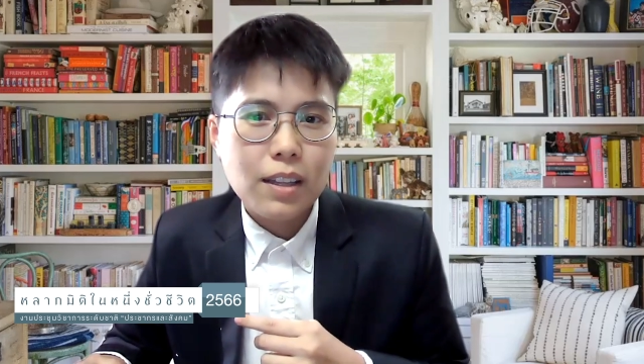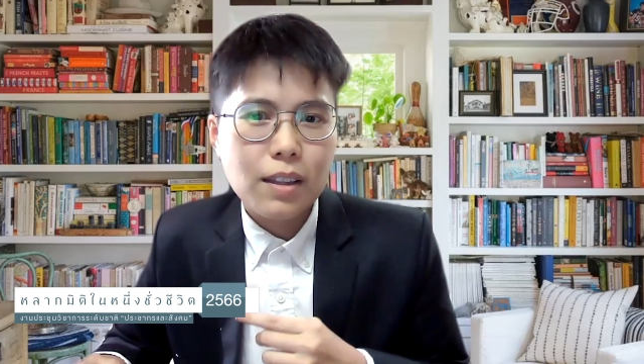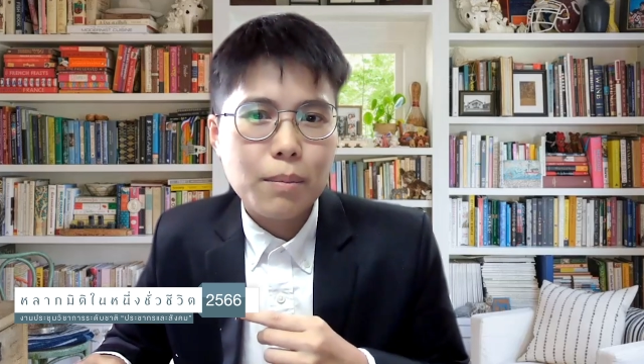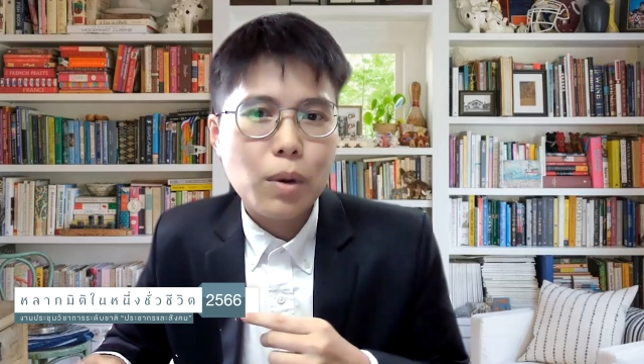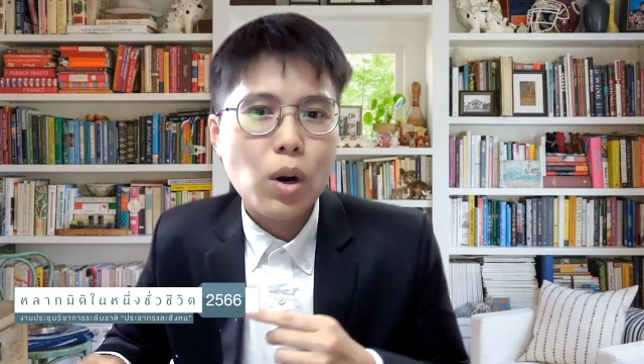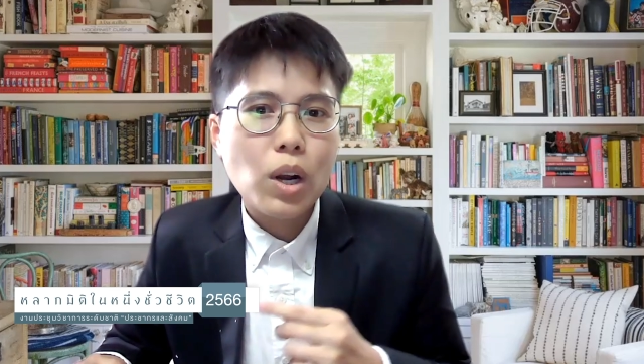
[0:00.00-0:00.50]

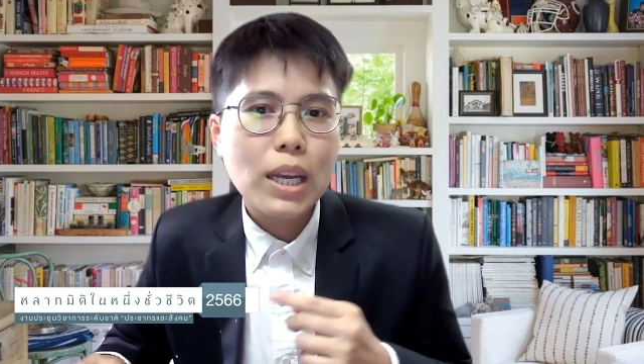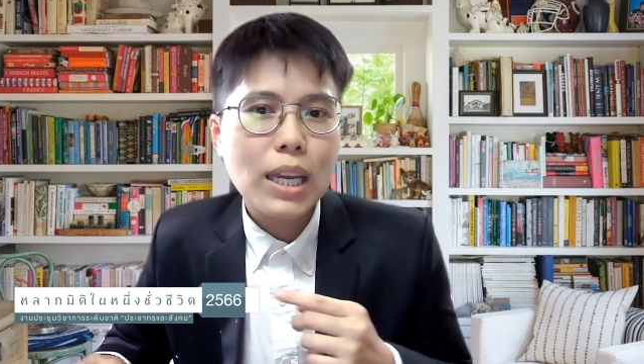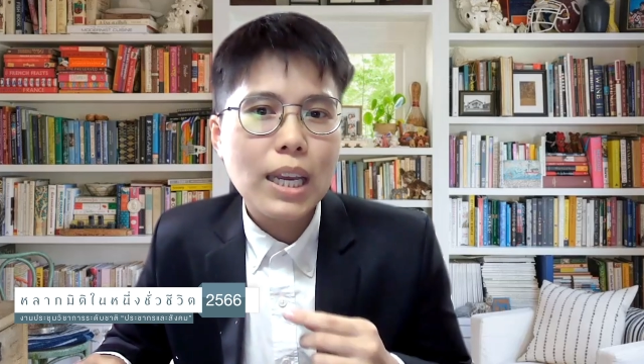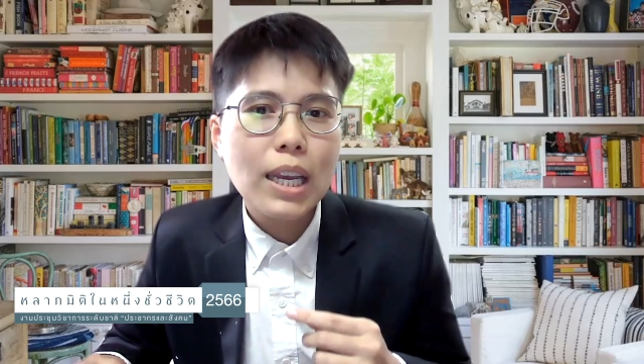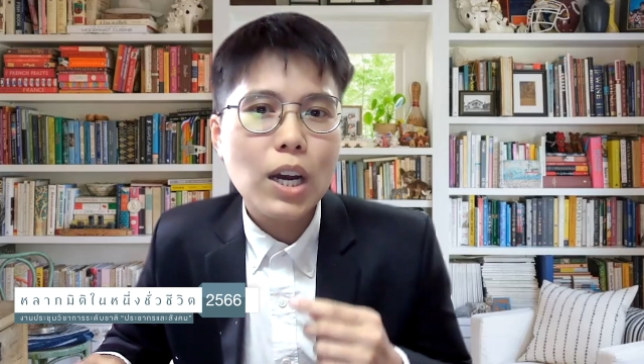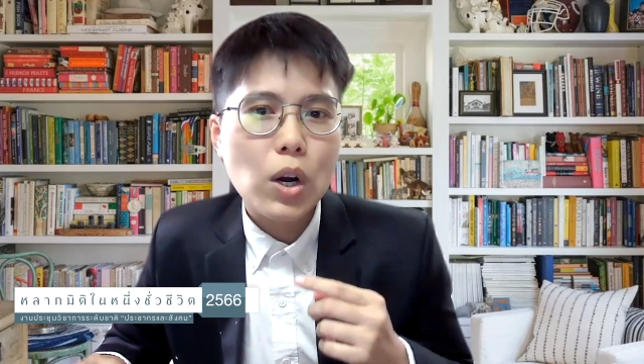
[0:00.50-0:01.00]
the more
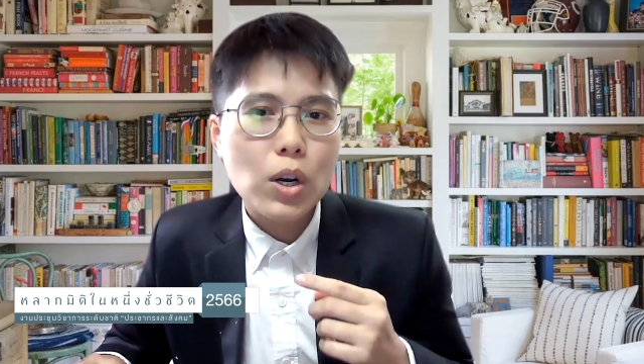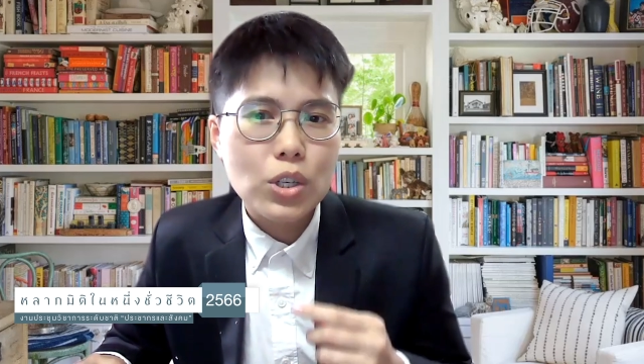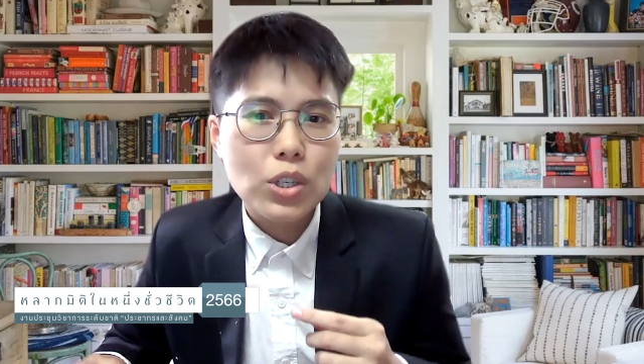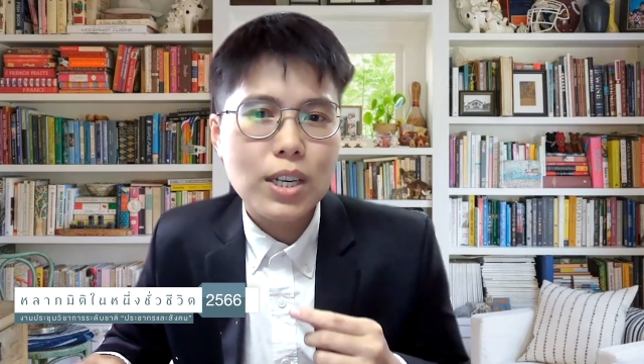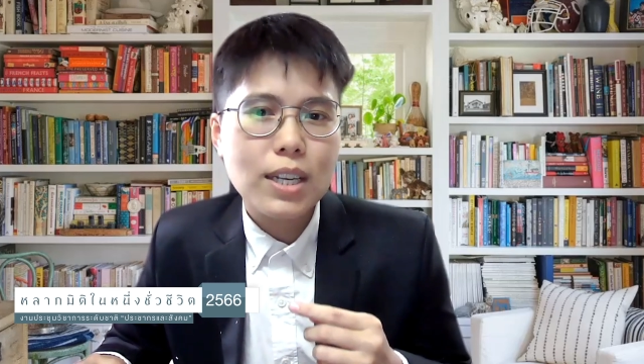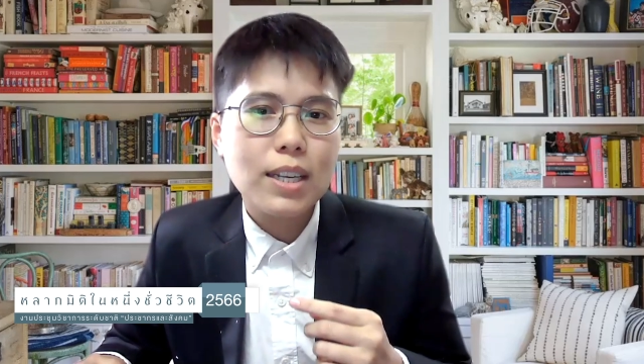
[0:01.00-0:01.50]
he or
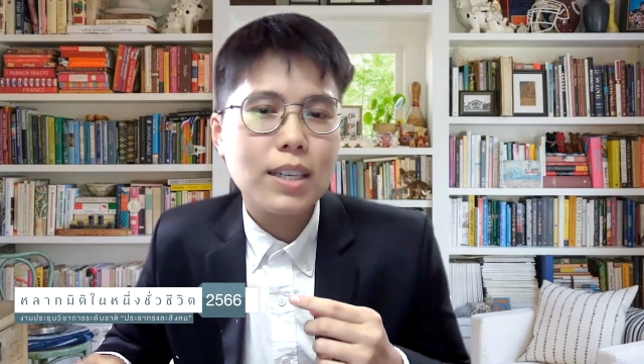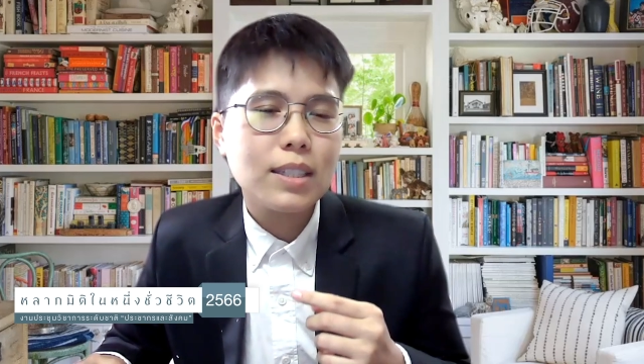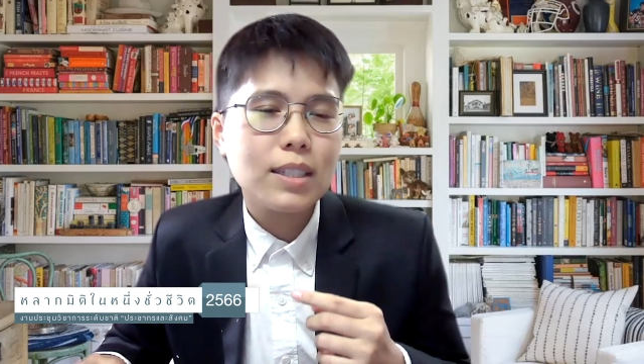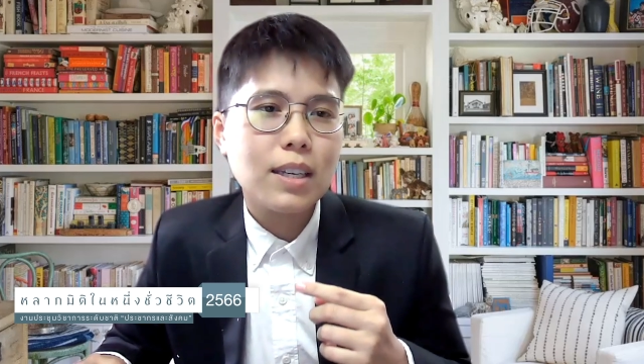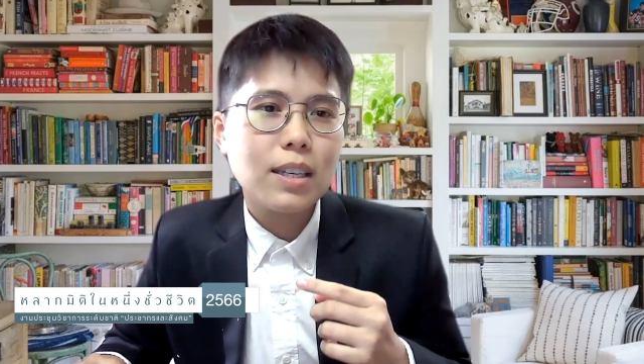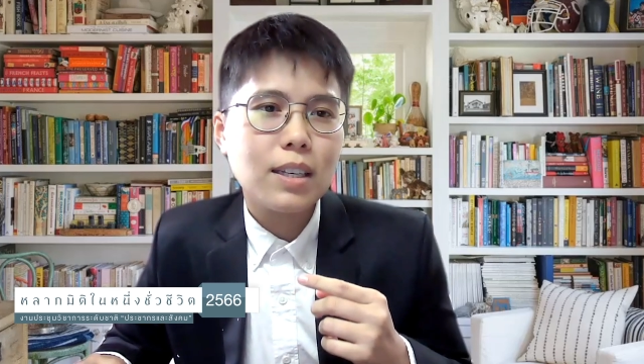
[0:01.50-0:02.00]
she
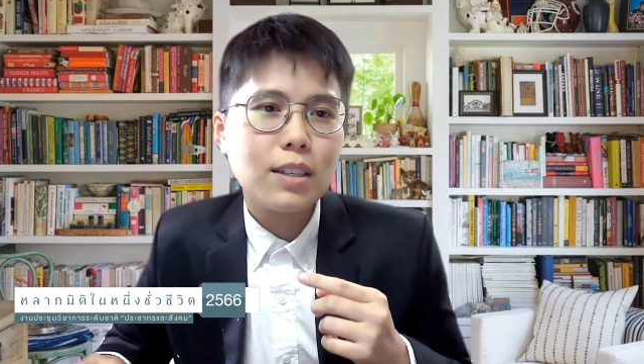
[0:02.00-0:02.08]
is